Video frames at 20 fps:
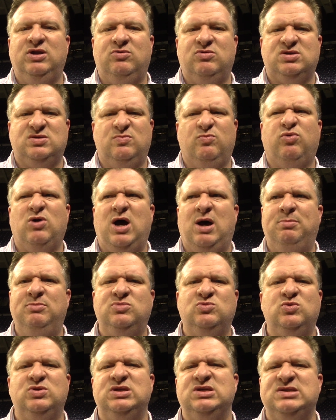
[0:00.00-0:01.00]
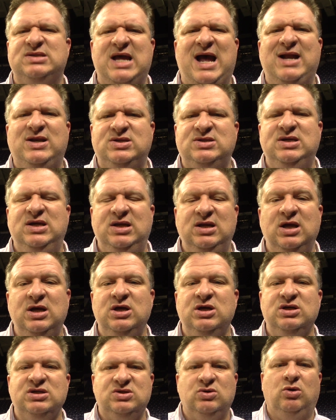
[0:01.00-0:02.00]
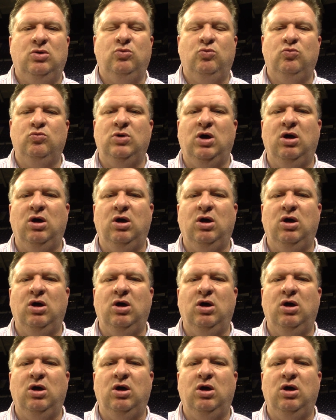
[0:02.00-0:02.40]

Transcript: There were some problems with the stat sheet, so